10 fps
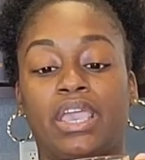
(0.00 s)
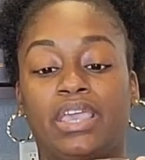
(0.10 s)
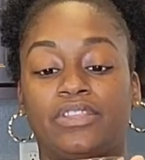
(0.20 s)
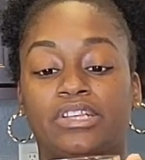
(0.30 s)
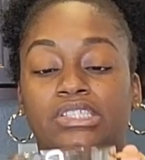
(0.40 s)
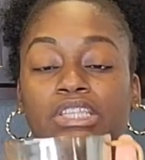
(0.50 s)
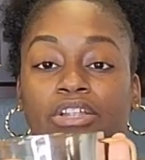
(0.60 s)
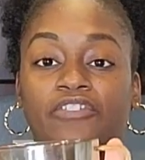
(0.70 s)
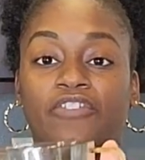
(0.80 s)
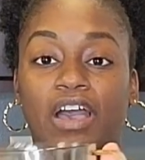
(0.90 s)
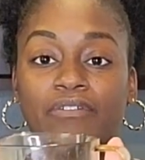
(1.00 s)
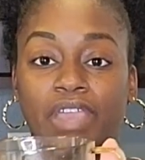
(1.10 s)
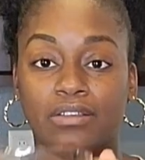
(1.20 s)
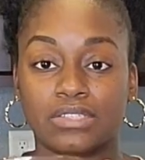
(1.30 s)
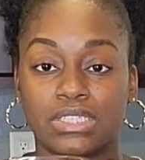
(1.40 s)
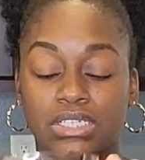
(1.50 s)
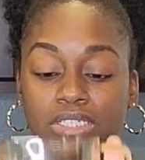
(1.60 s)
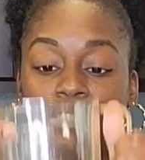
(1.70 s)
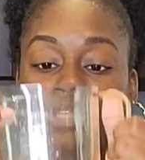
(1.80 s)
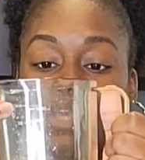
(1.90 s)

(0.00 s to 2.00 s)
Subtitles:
and there's 35 ounces,